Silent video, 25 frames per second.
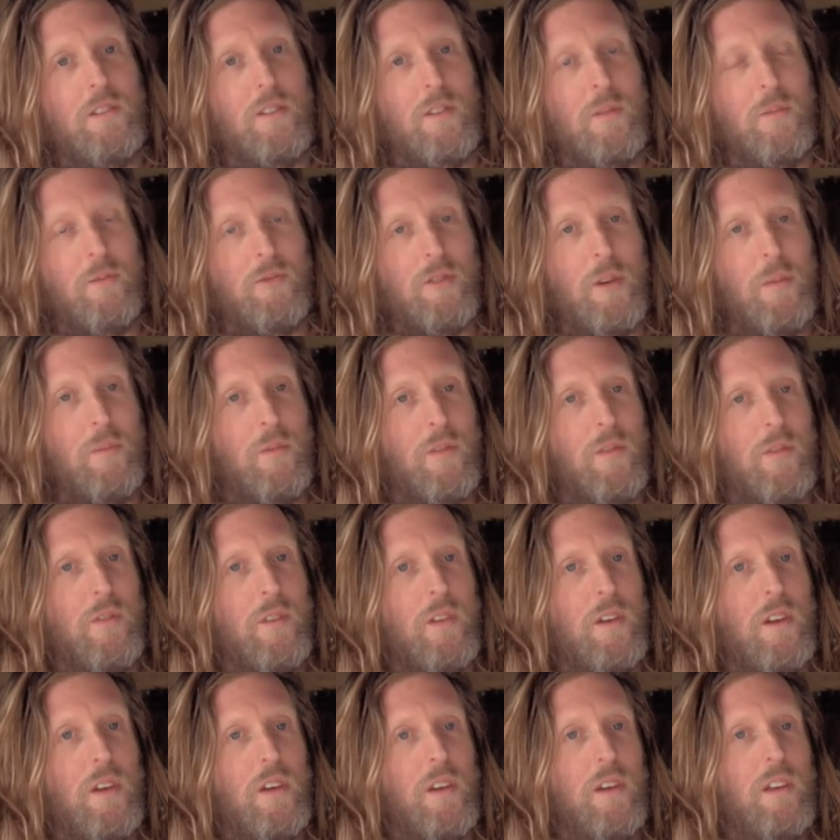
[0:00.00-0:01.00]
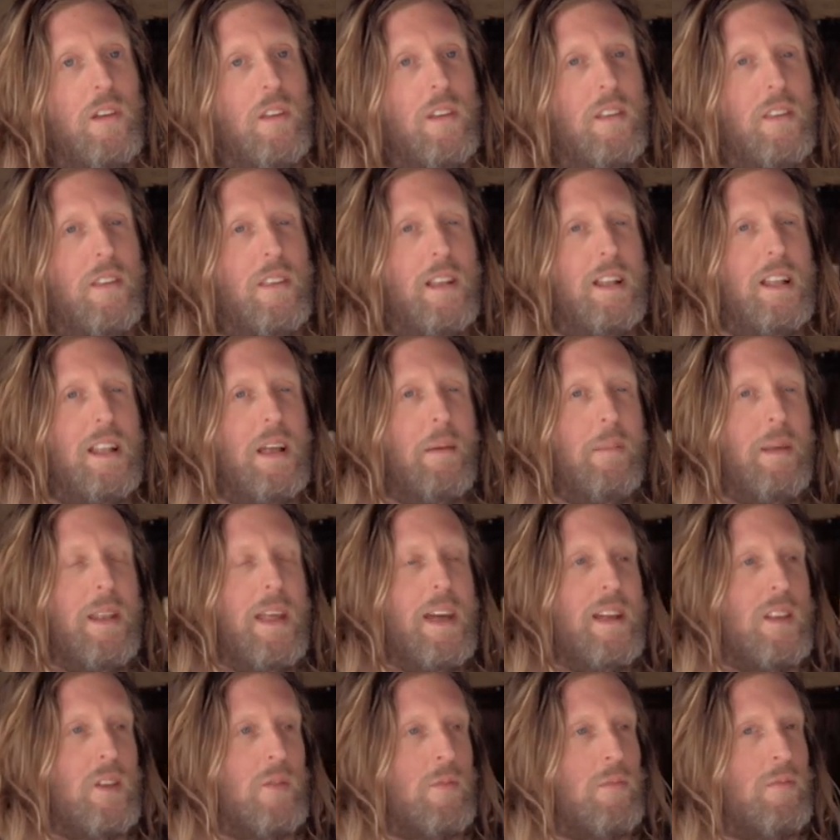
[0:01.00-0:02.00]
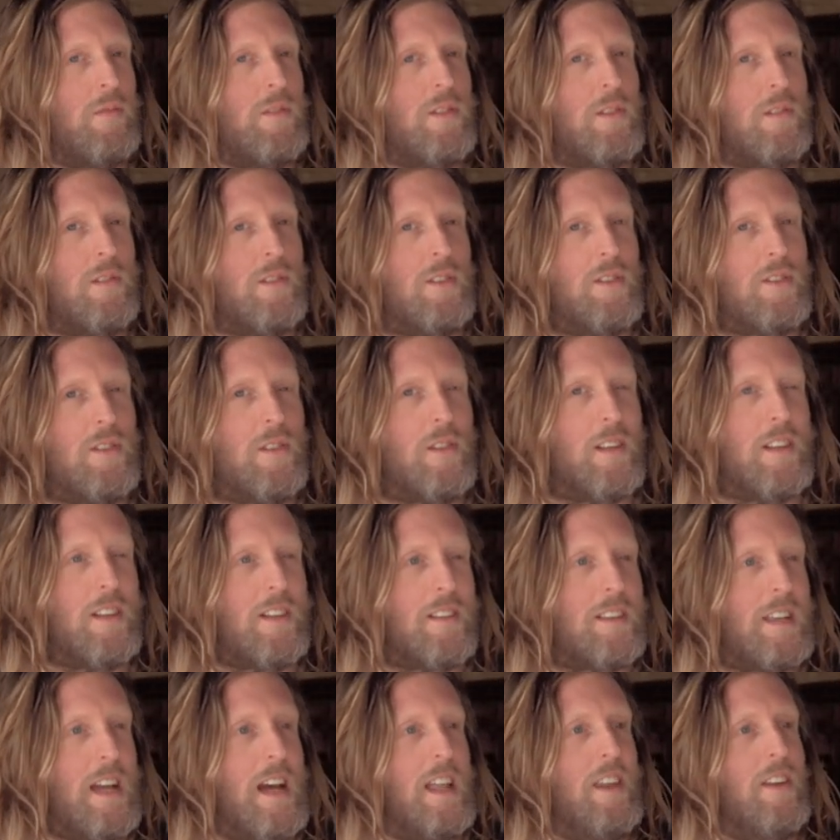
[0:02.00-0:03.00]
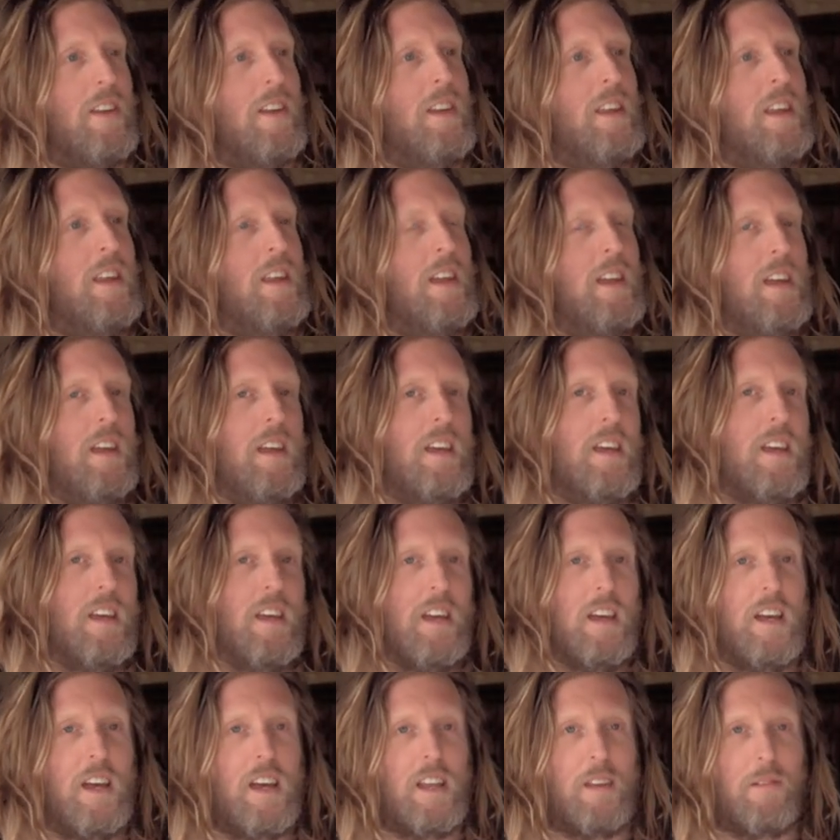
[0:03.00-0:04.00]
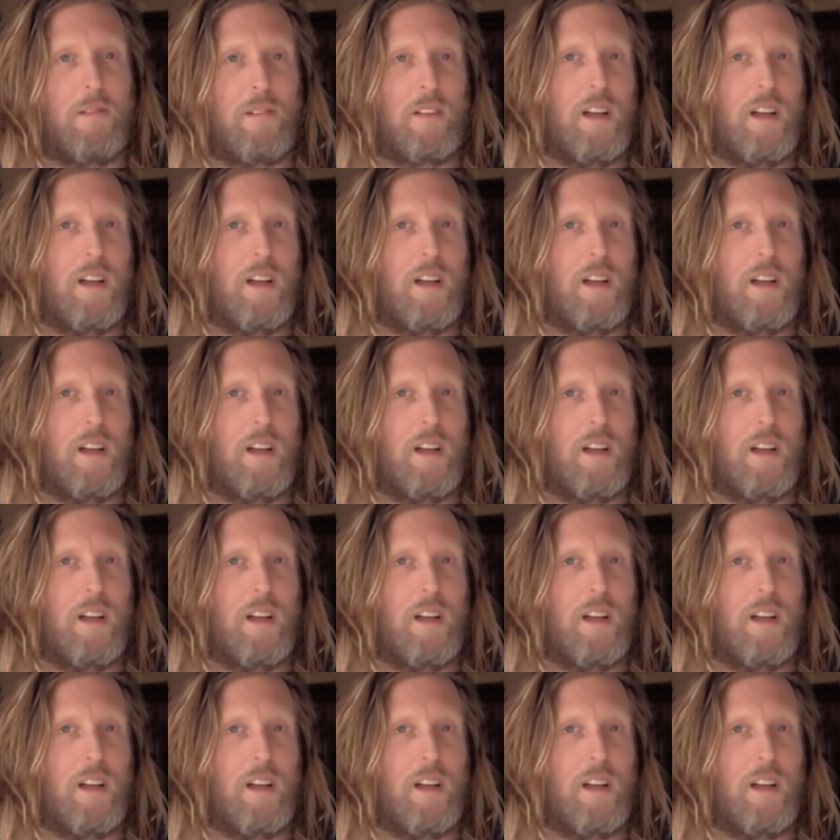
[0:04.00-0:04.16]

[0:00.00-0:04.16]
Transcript: some drums for the Lemonheads producer Julian Standen, and he was